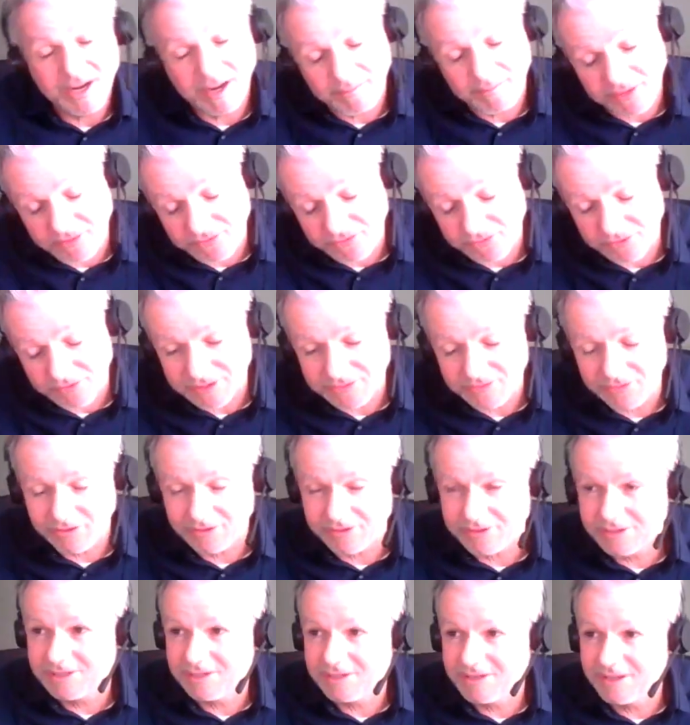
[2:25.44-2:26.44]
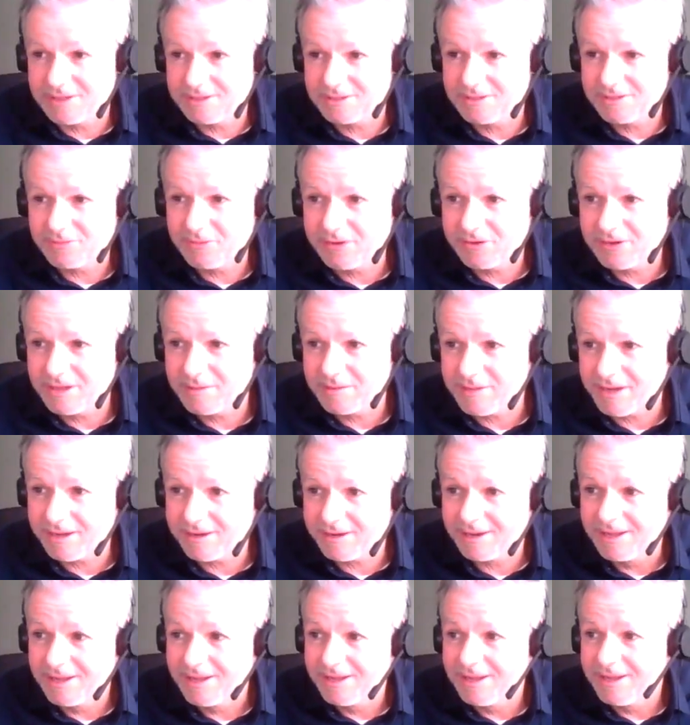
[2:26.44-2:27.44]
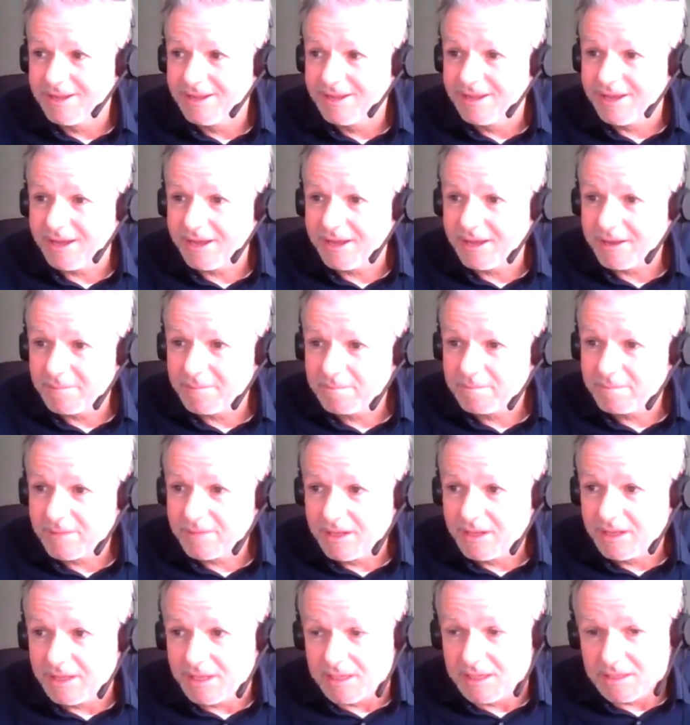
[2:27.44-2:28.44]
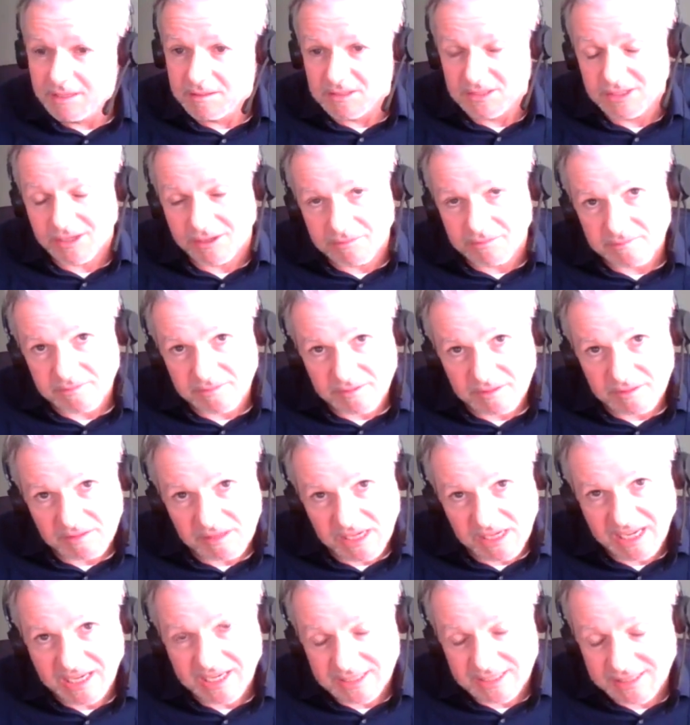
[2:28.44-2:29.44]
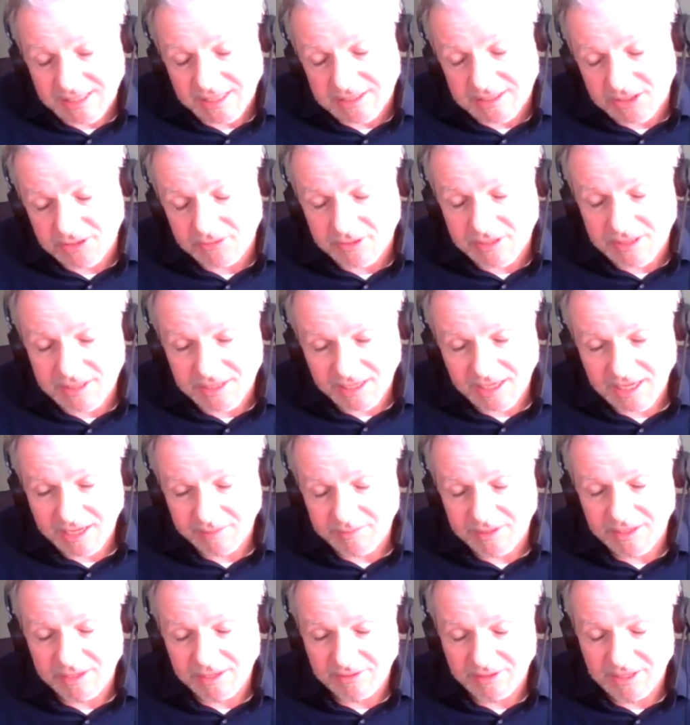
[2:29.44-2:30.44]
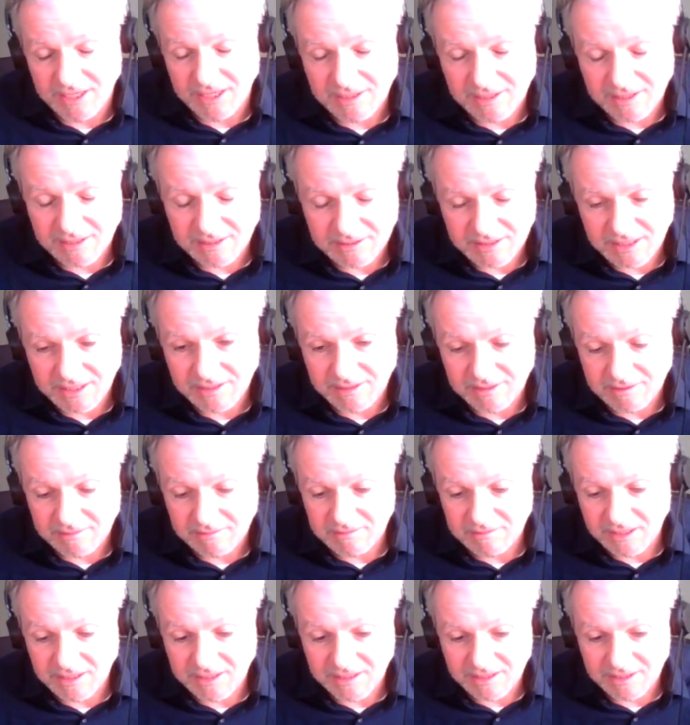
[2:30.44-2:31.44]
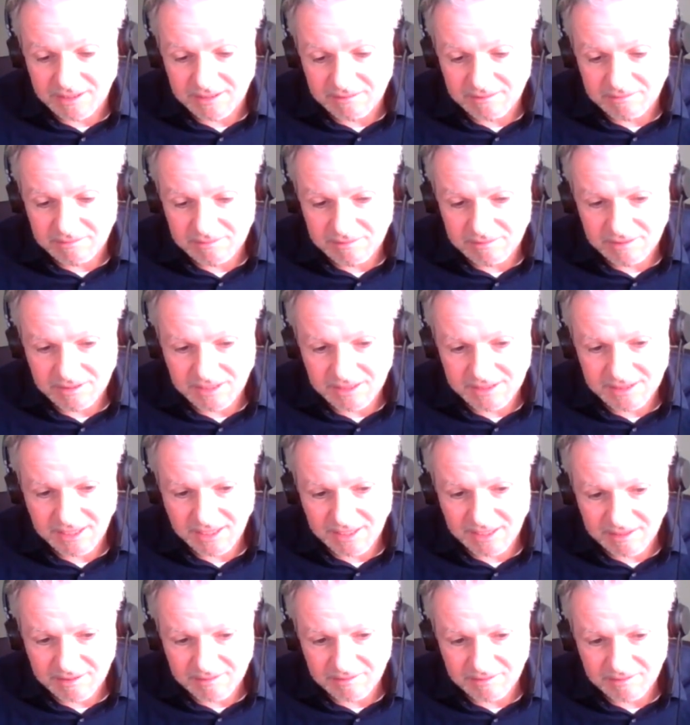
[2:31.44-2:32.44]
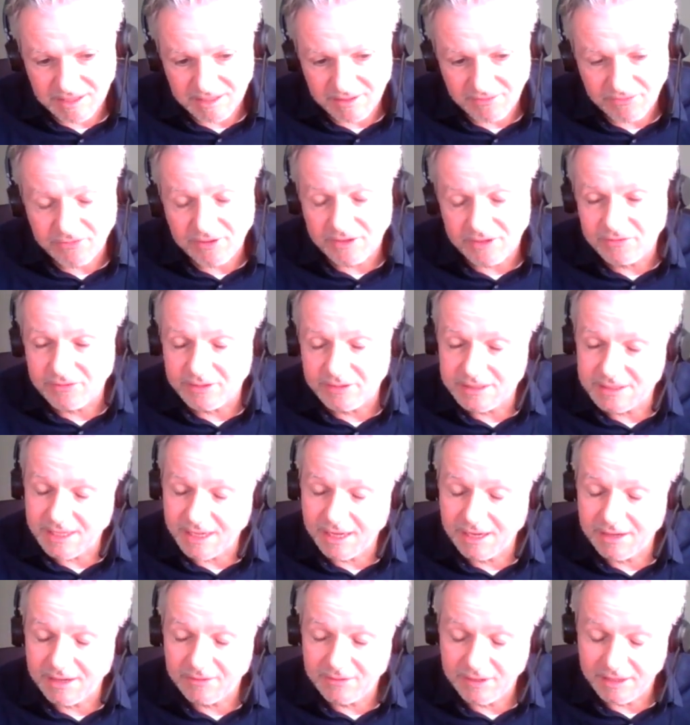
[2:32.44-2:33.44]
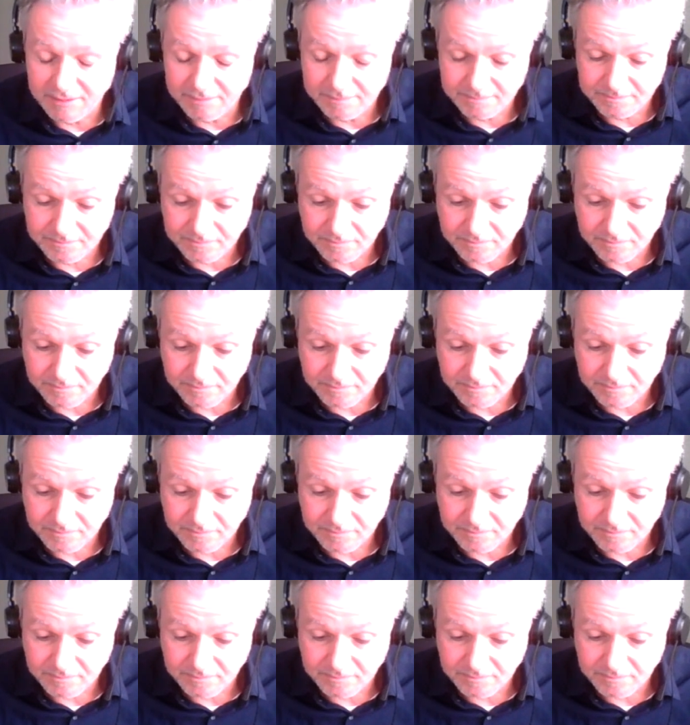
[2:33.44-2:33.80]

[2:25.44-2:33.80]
I'm on the first floor, so nothing to worry about. So, in a sense, you would think I'm in a flood risk area.